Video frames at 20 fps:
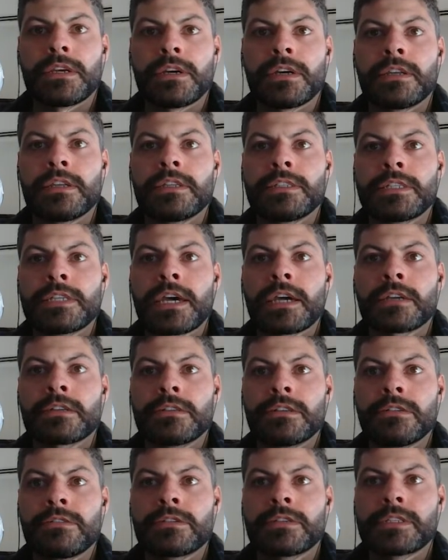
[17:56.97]
an intact
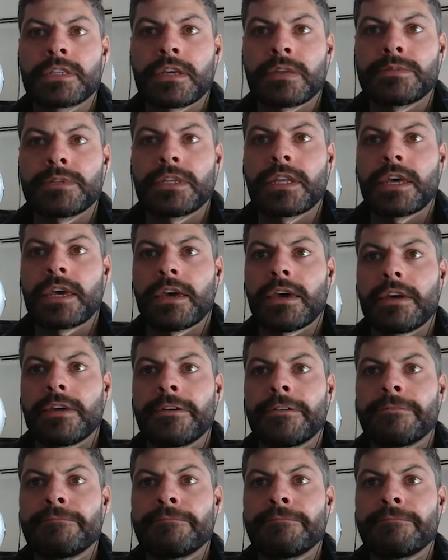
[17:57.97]
node accepted A.